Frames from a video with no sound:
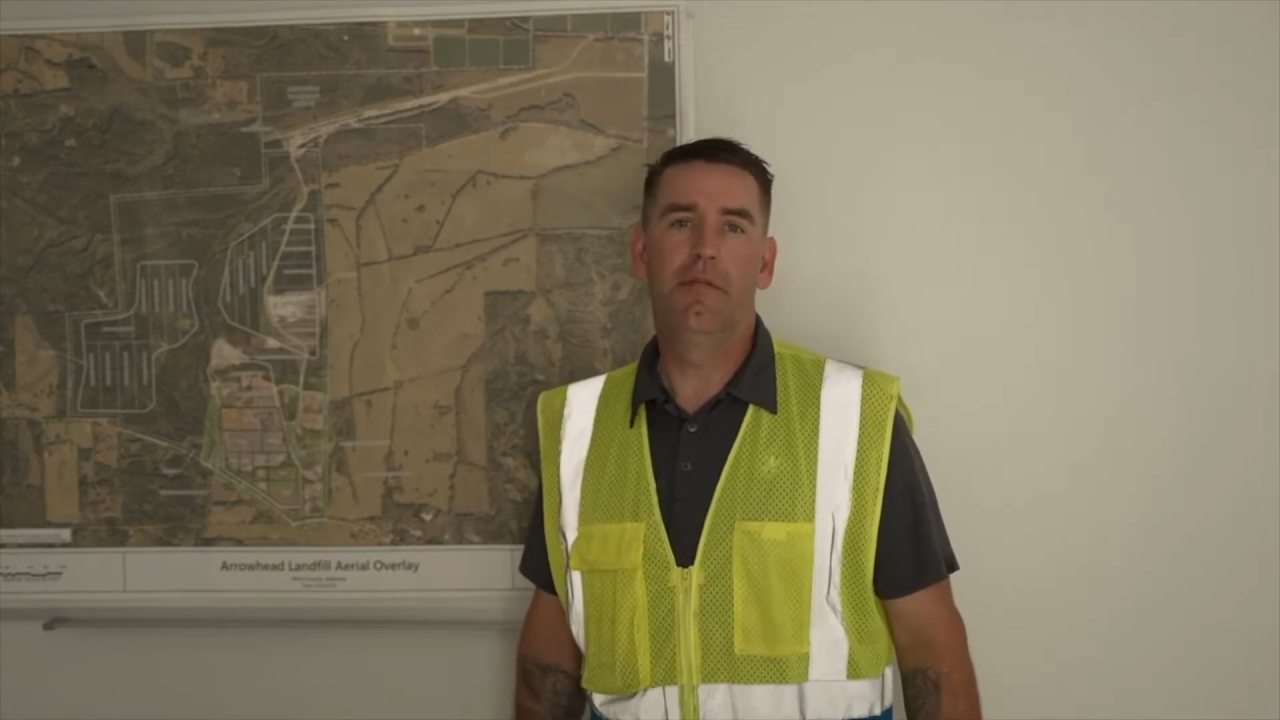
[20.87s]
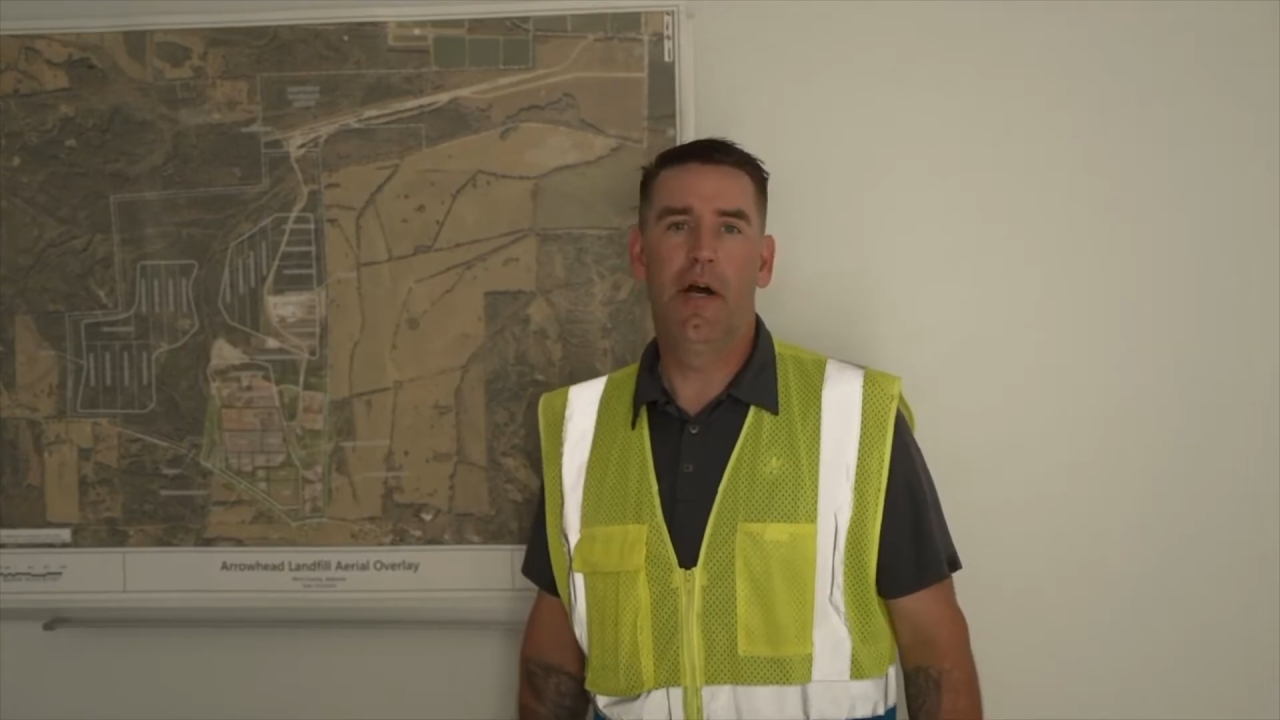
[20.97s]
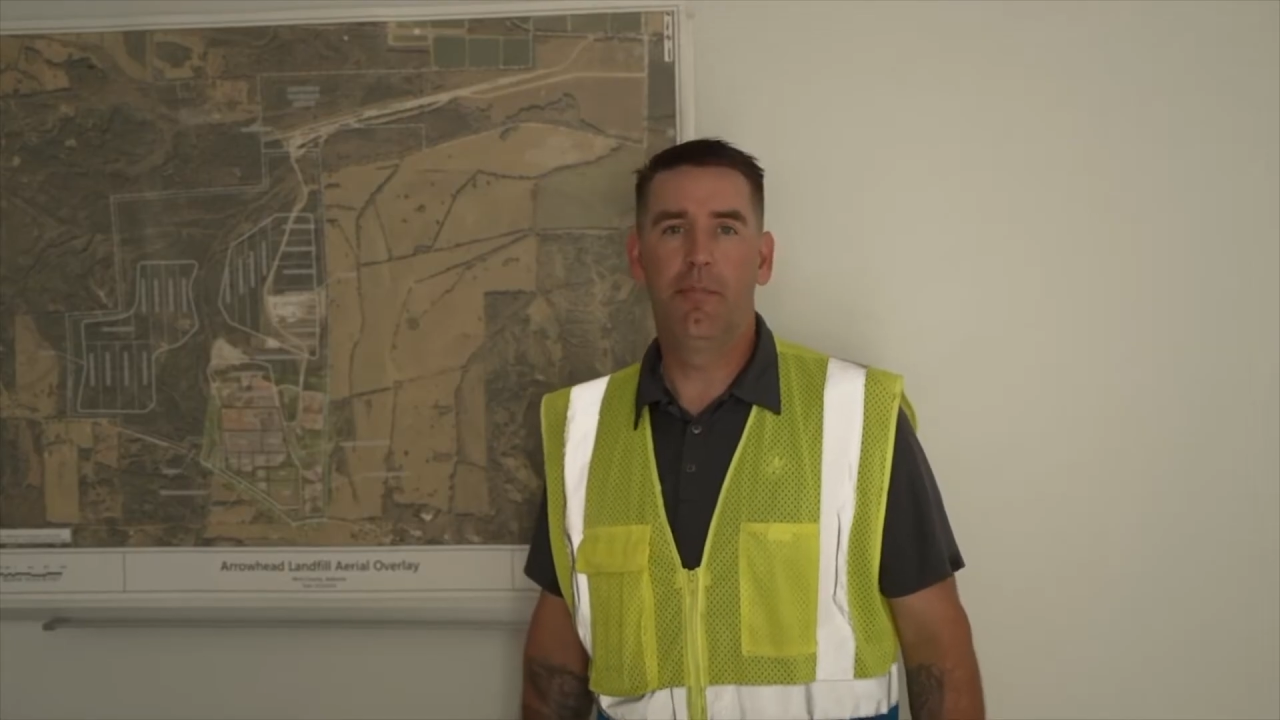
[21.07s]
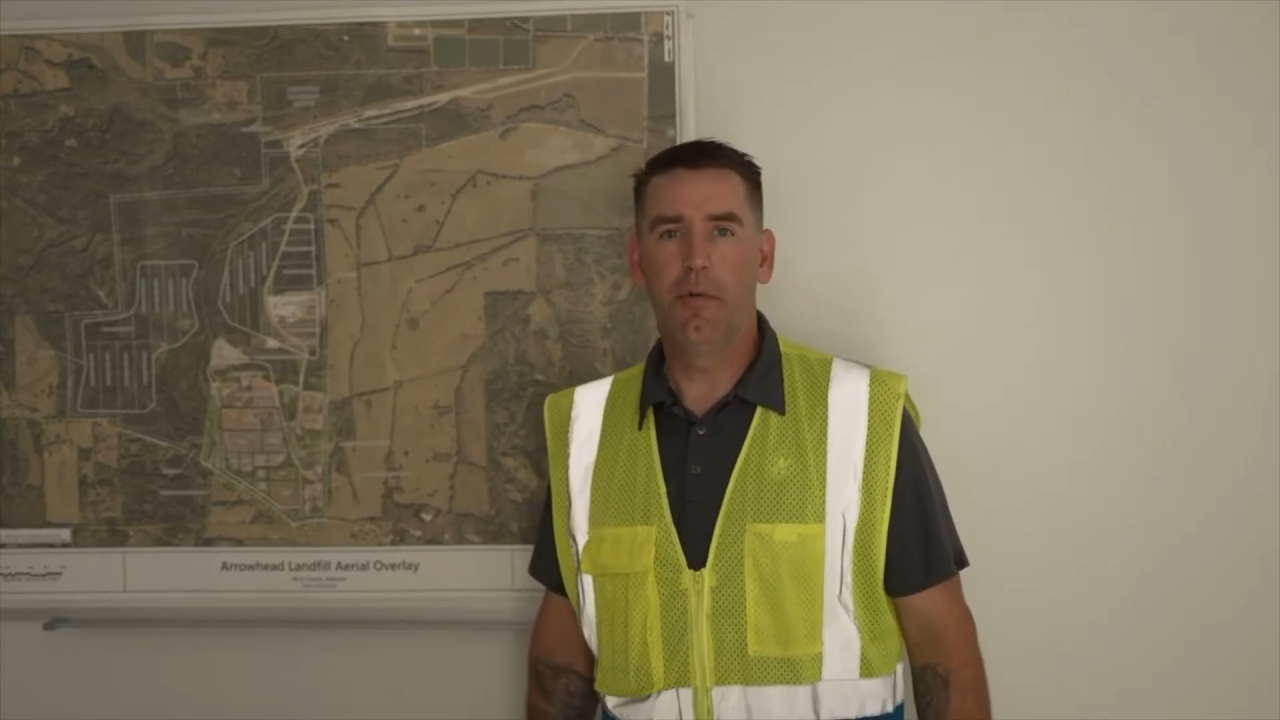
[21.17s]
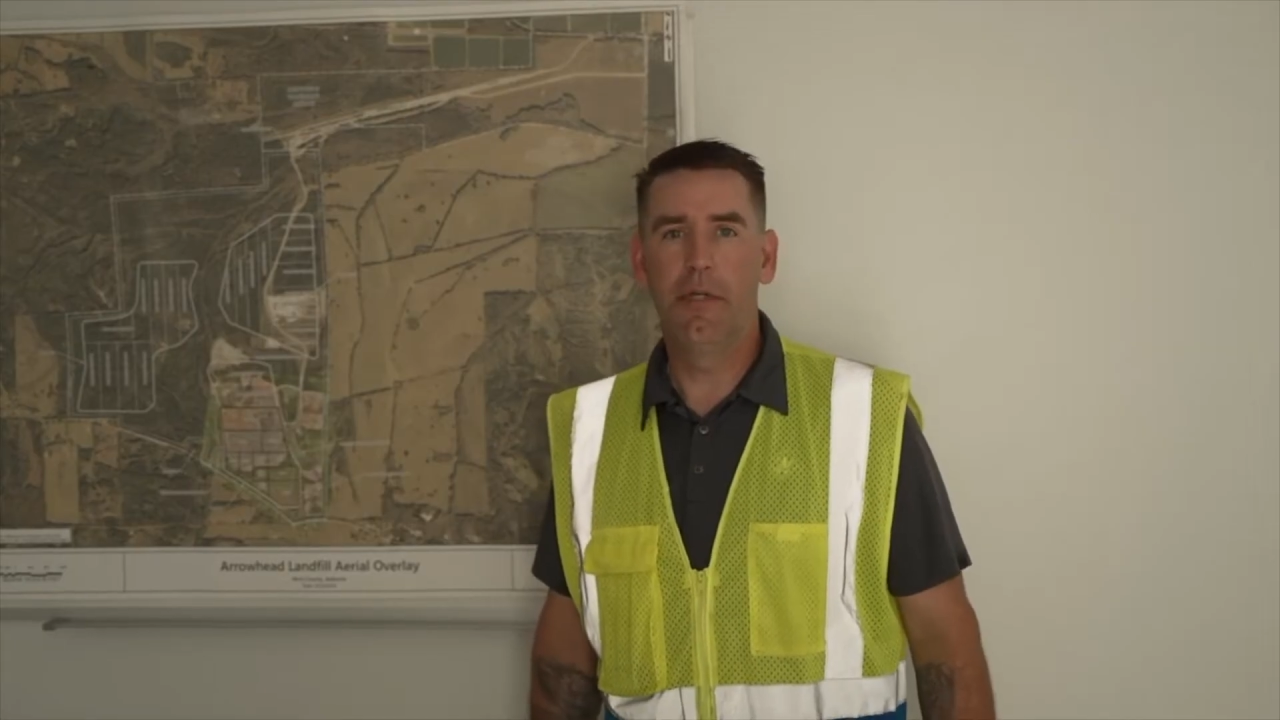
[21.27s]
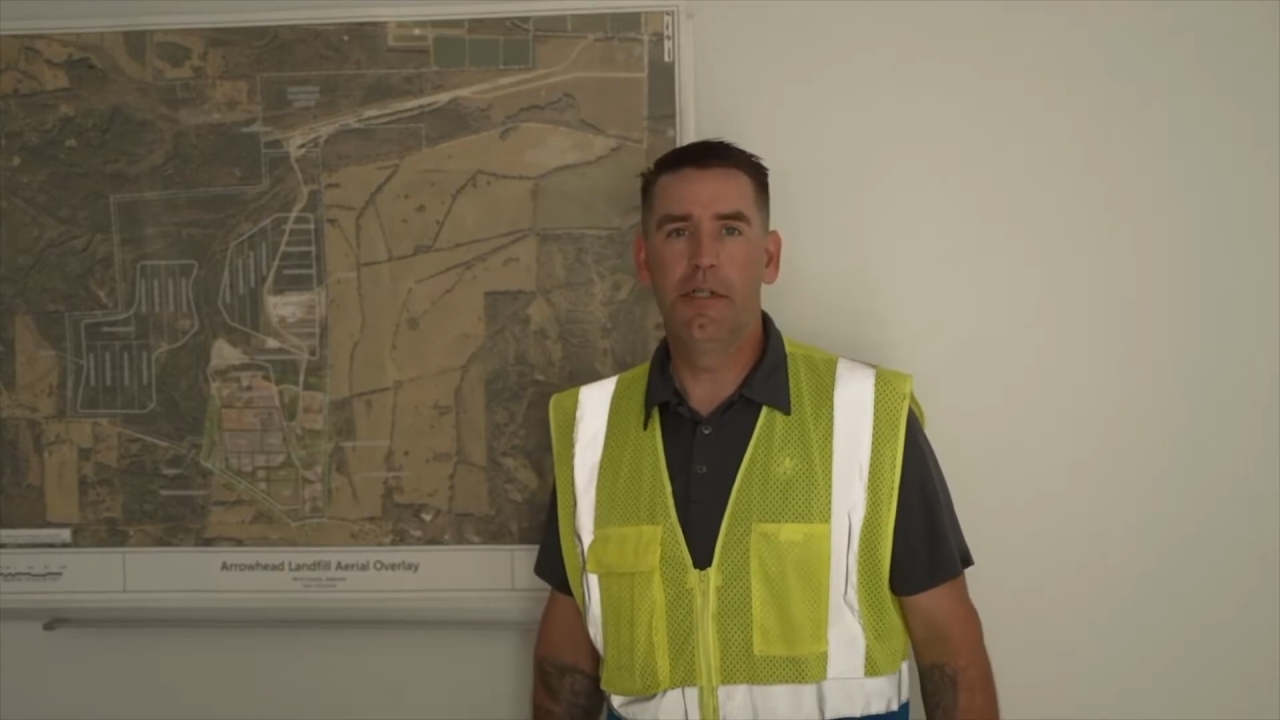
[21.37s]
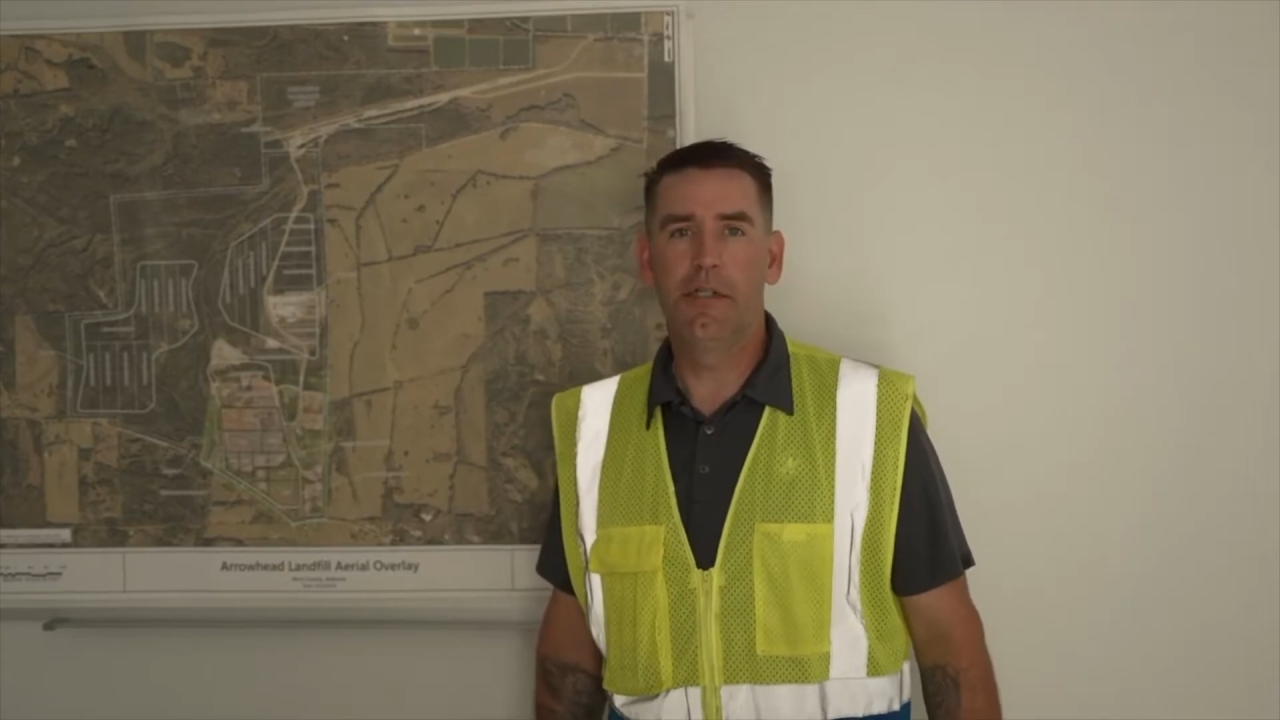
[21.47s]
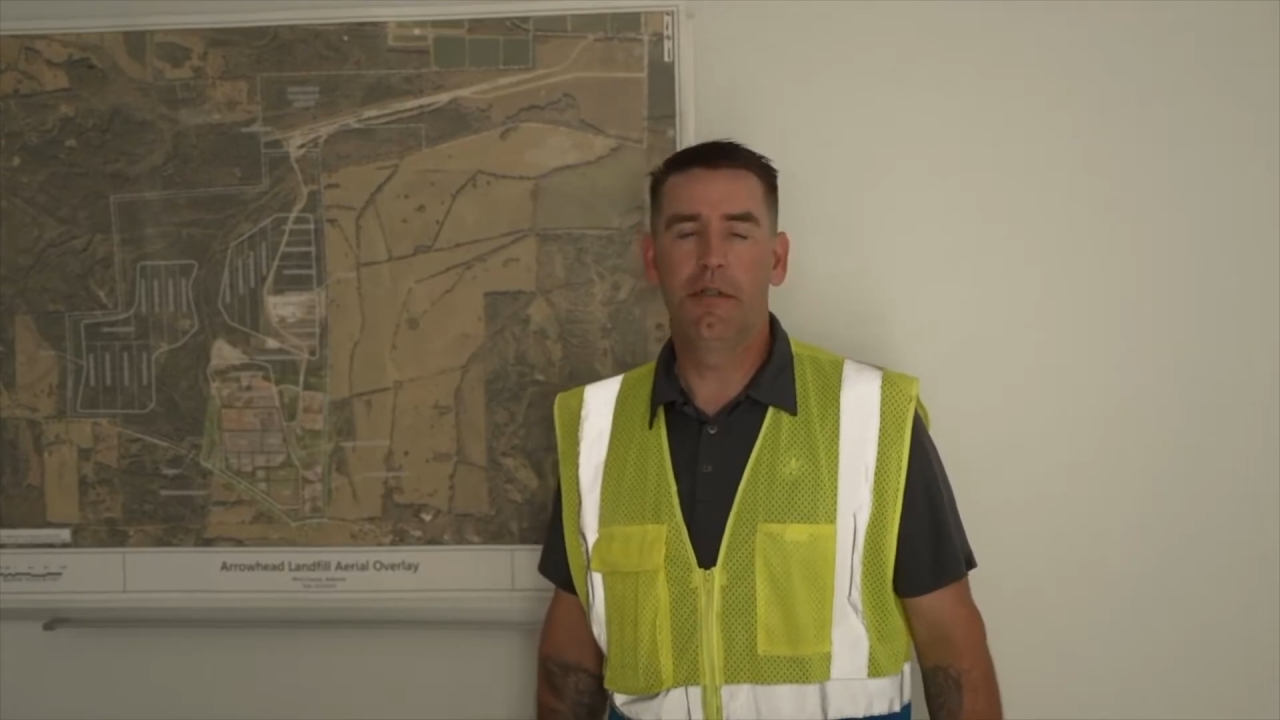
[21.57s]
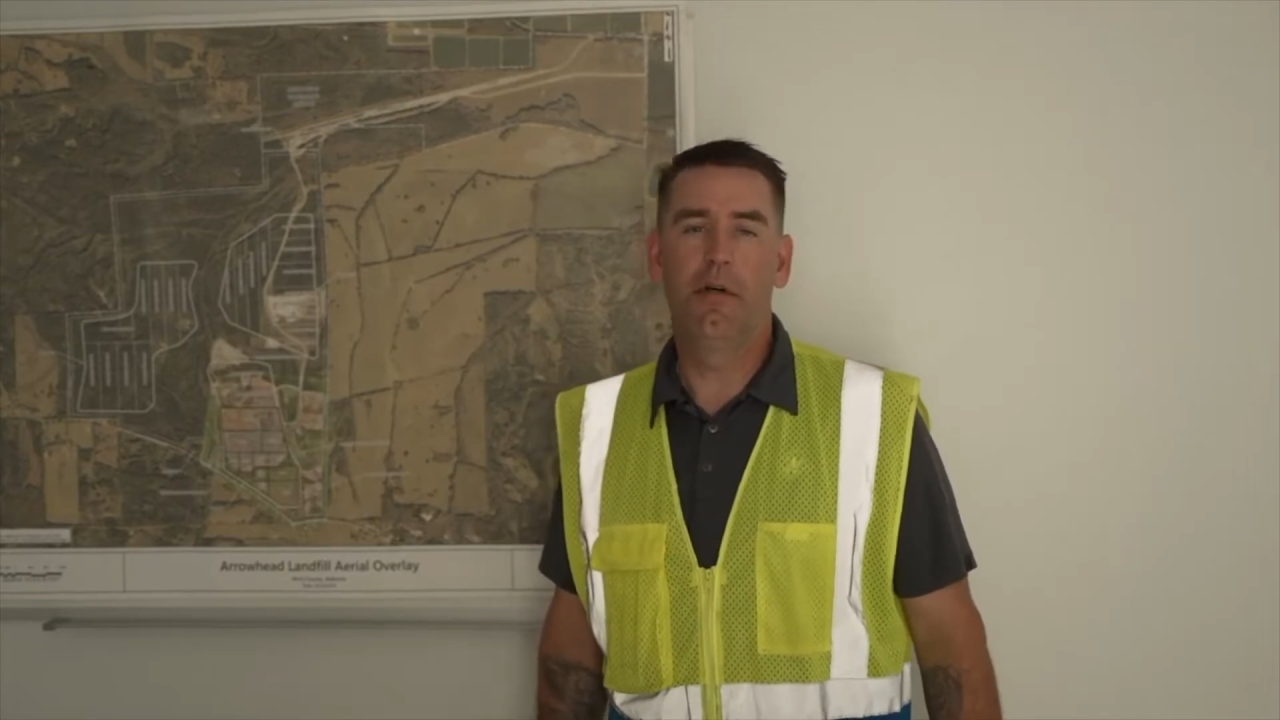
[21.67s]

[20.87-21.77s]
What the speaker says: operation